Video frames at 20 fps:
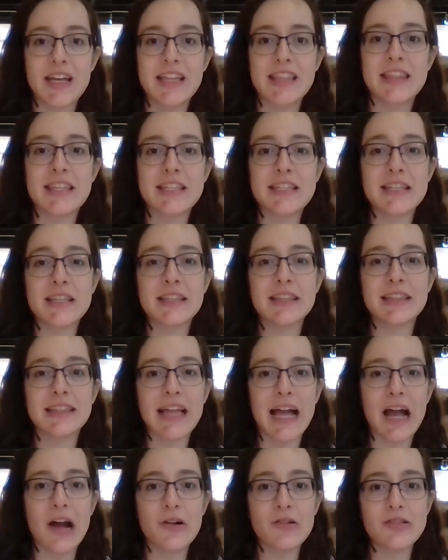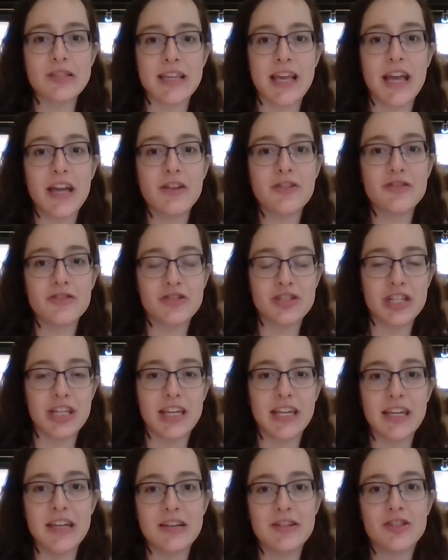This allows
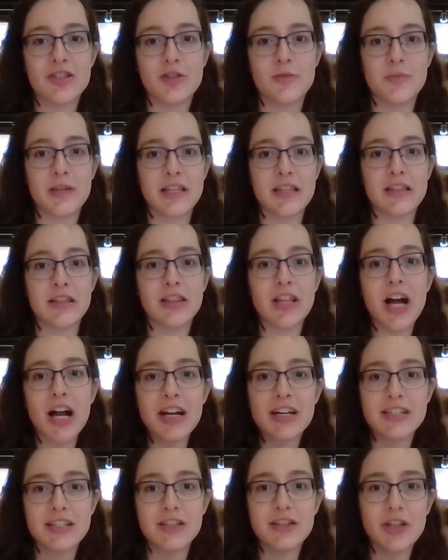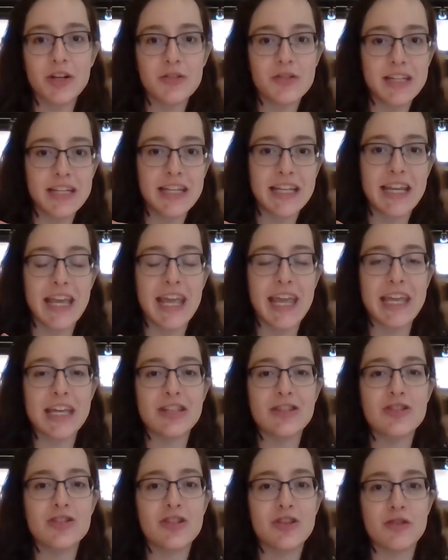energy to be locked and loaded
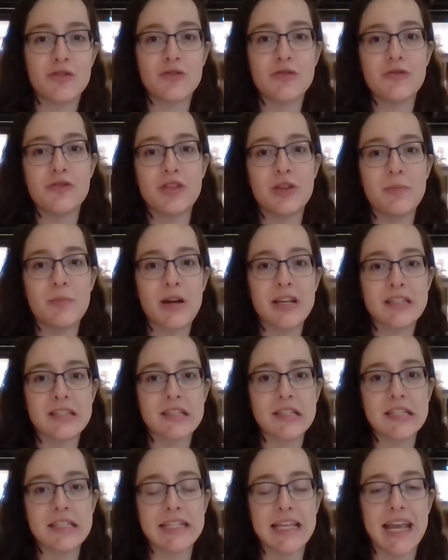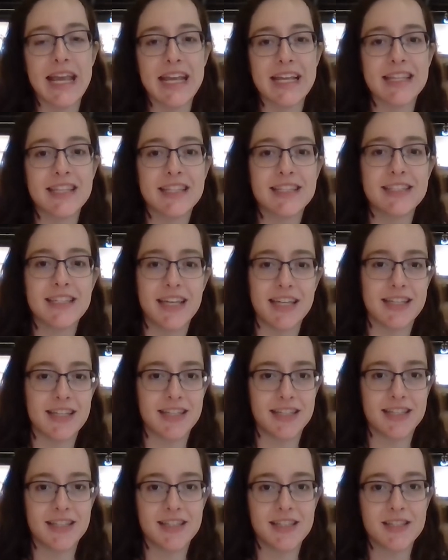into the muscles and the
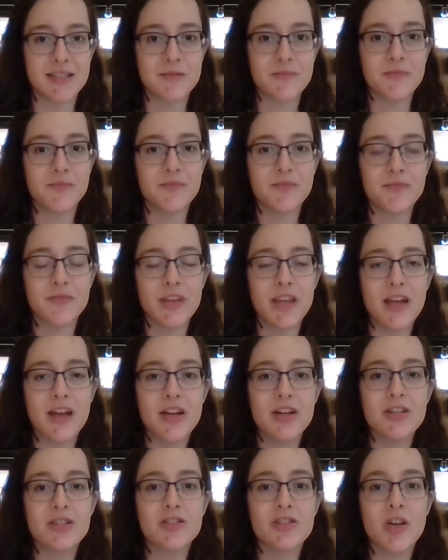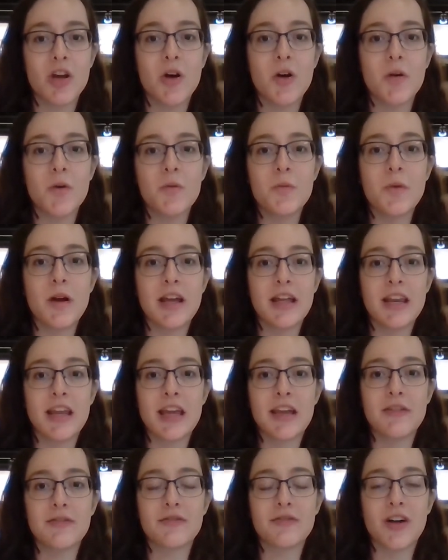tendons. So when
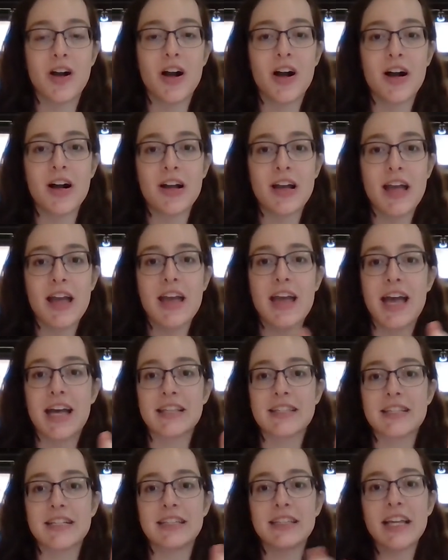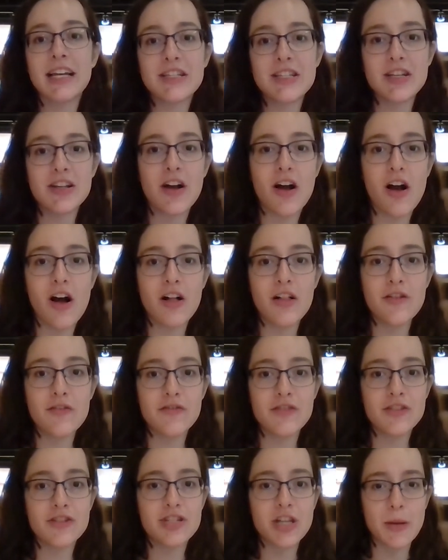a frog has collected all
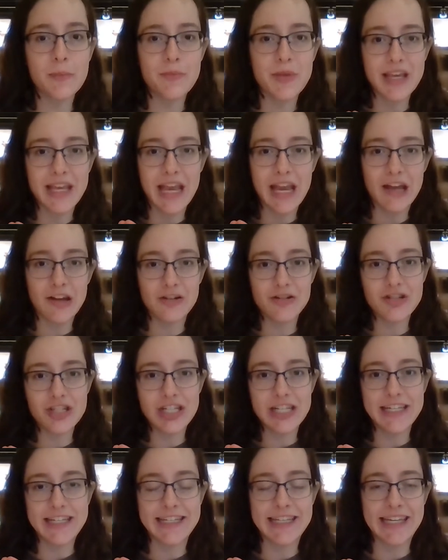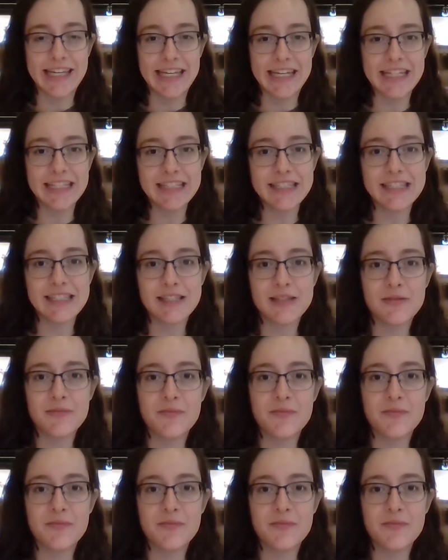of the jumping energy it needs,